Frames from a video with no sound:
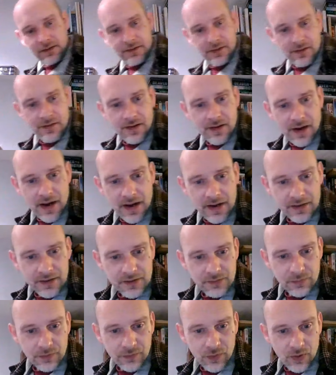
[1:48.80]

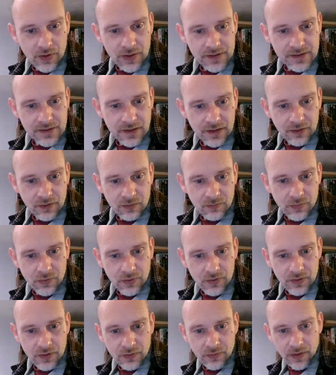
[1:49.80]
next we've got a single
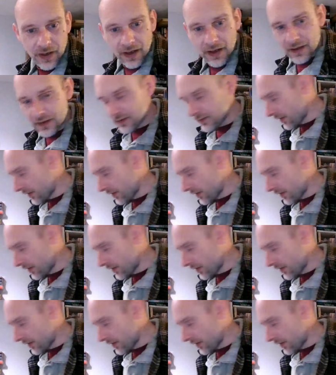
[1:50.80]
book, quite a nice